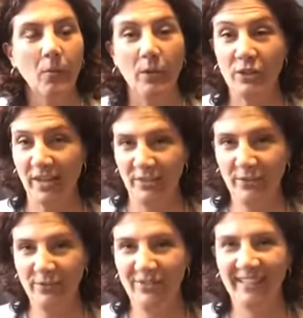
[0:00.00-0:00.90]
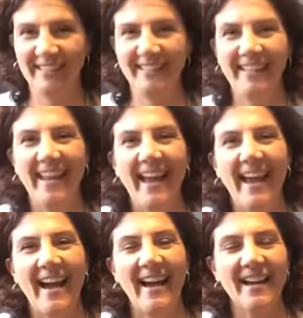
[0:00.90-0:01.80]
which I do.
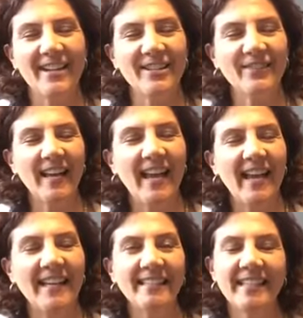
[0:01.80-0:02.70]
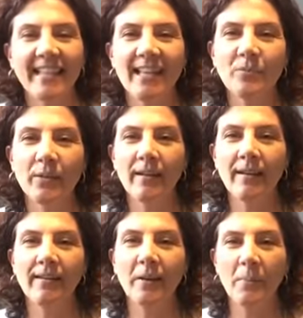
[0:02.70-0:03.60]
And then when
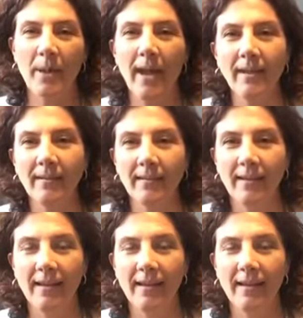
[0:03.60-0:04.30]
I come back,